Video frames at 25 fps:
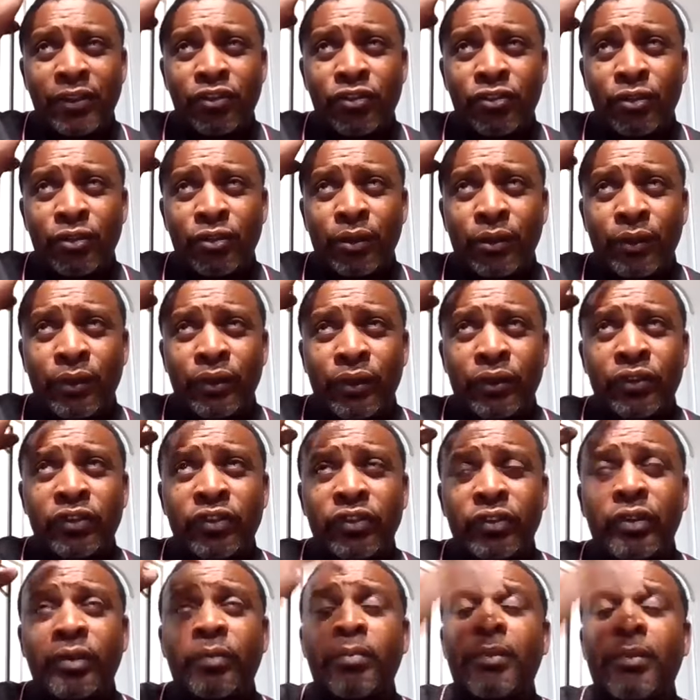my
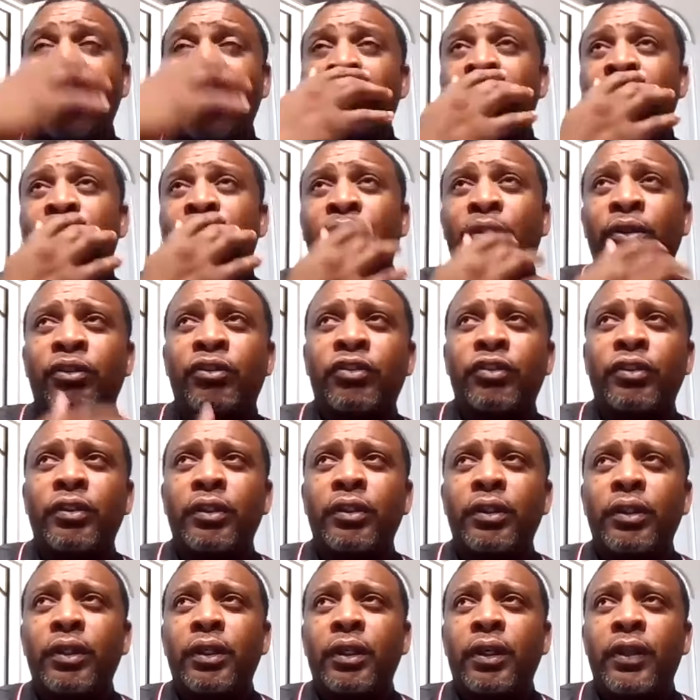insurance,
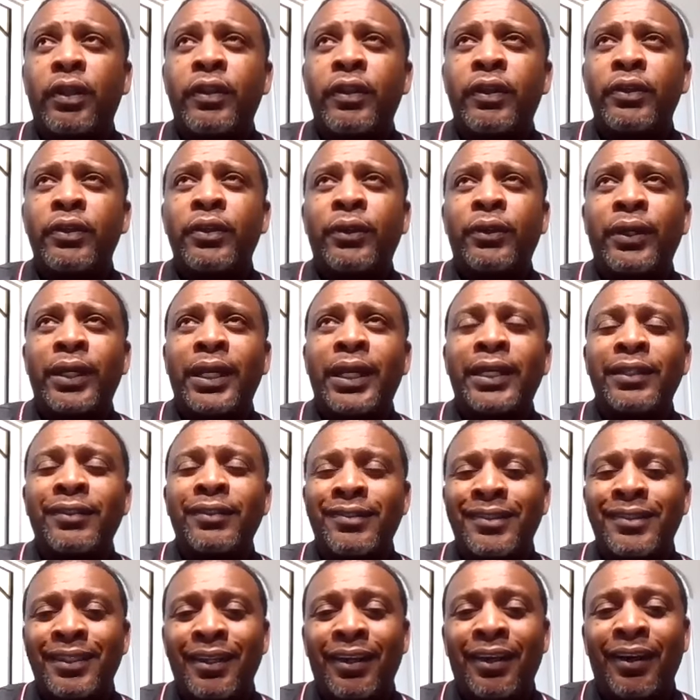the year
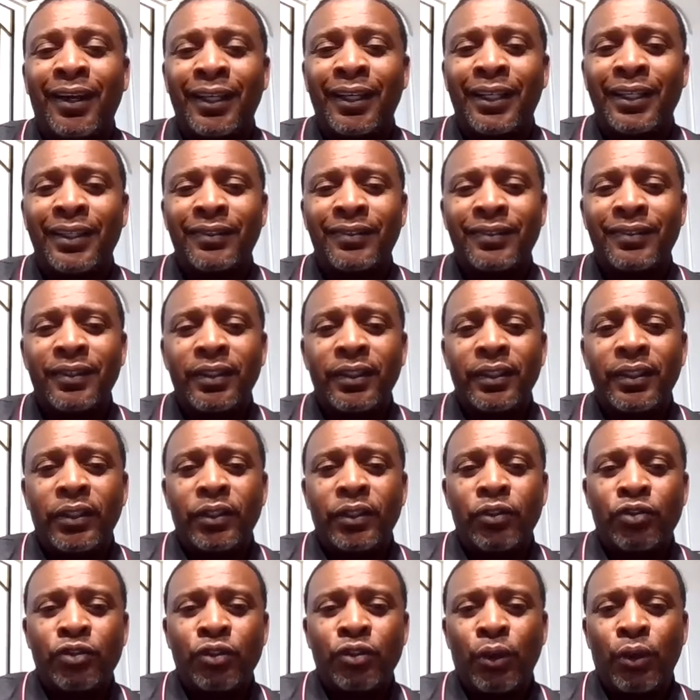ends in August.
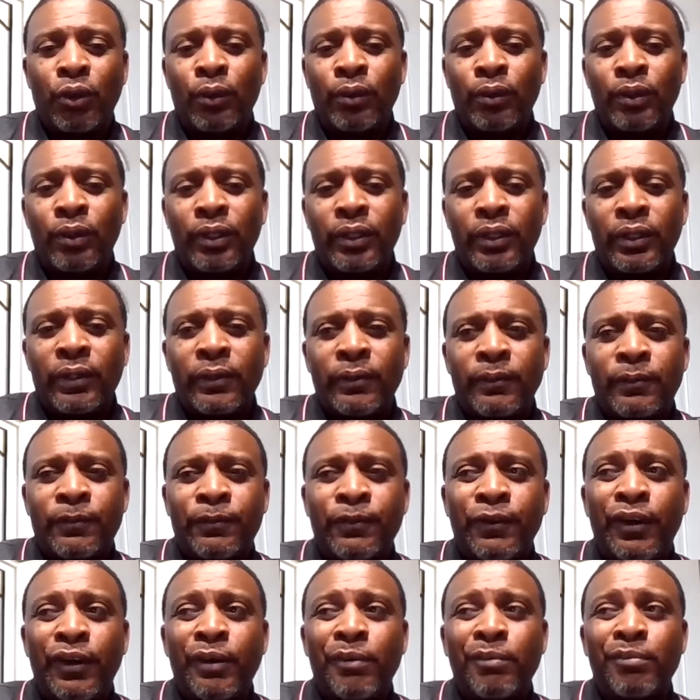So
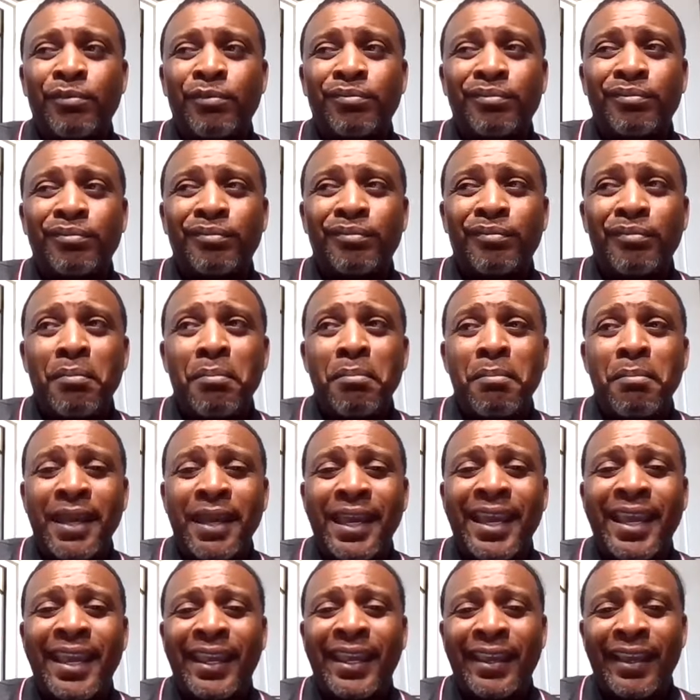from
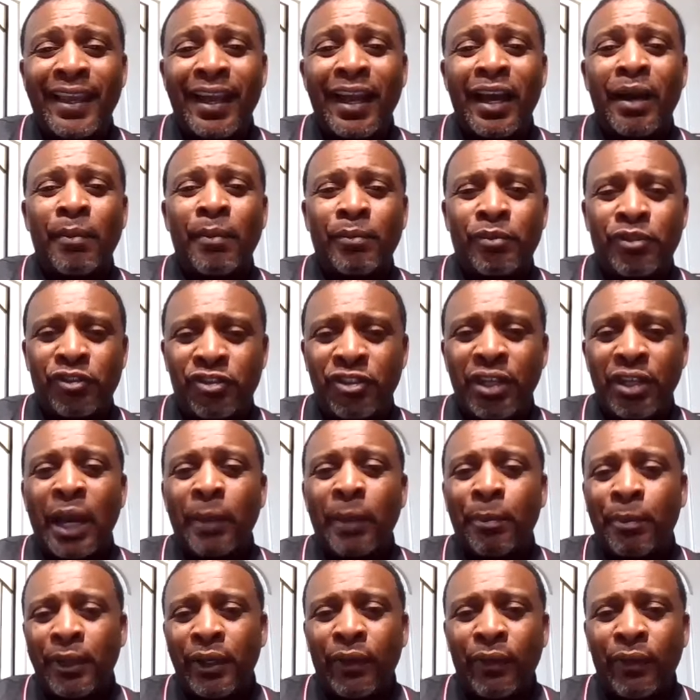May, I'm
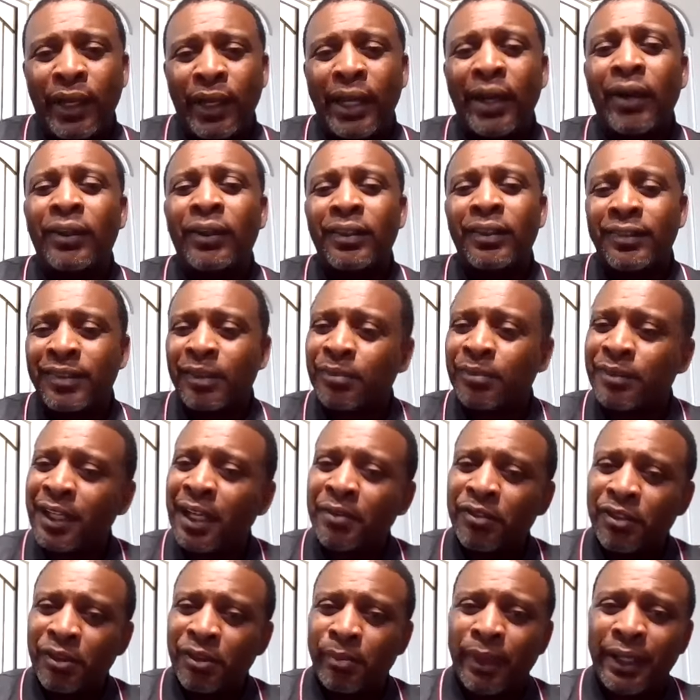shopping around because
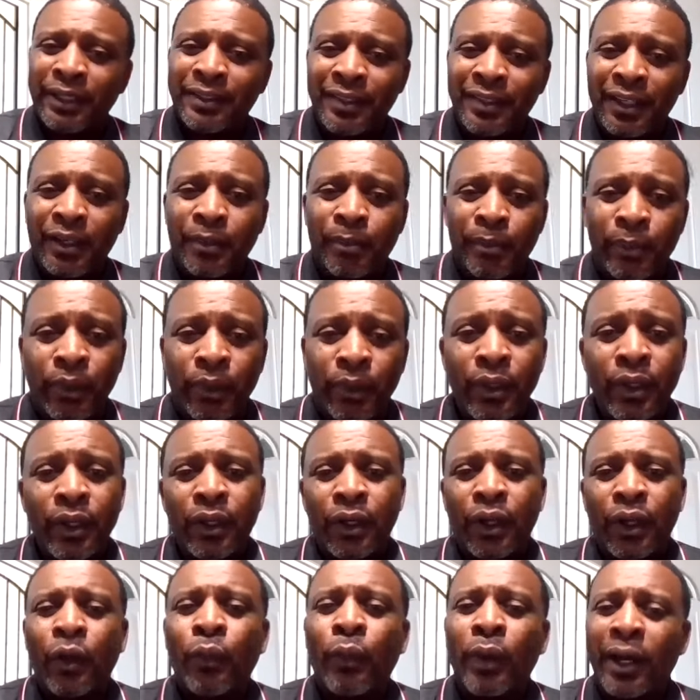sometimes it might take them
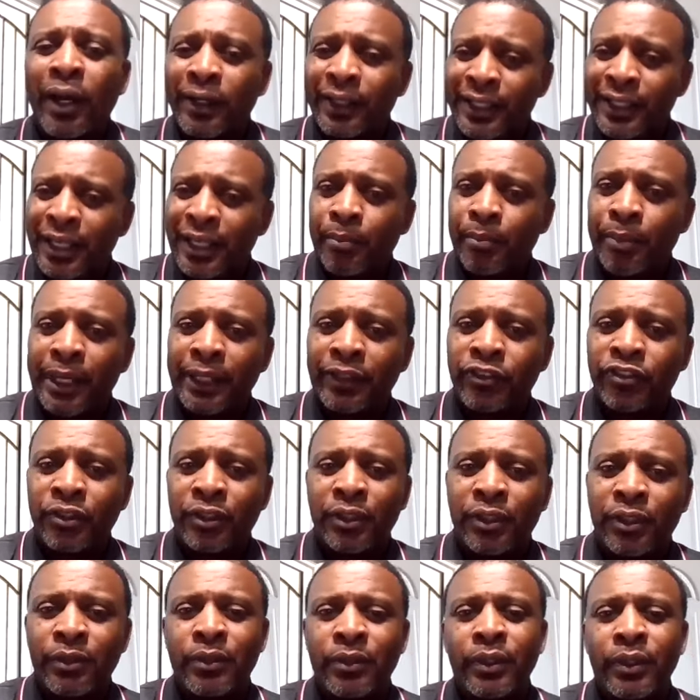a while to get
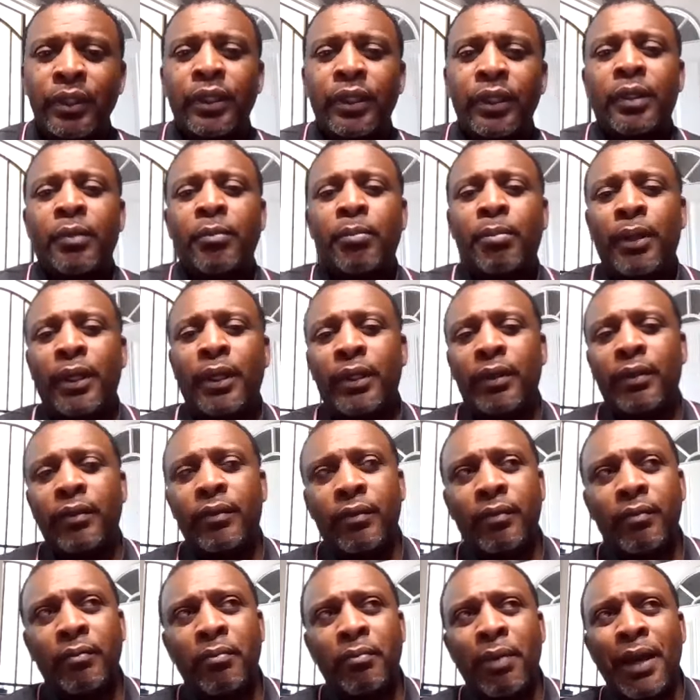back to you.
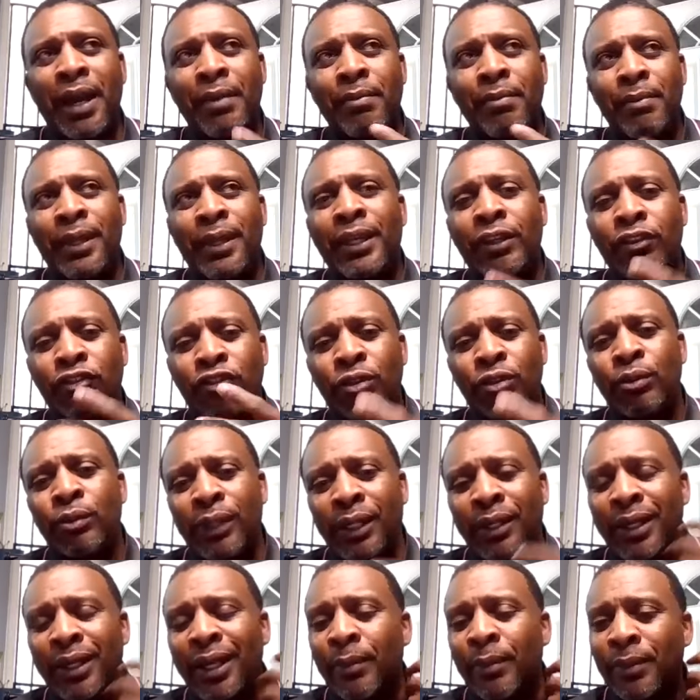But by May,
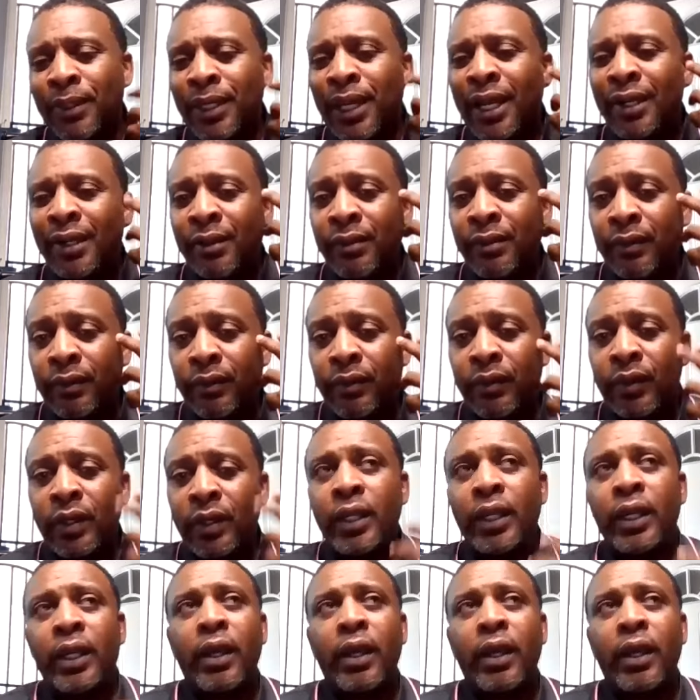June, I'm kind of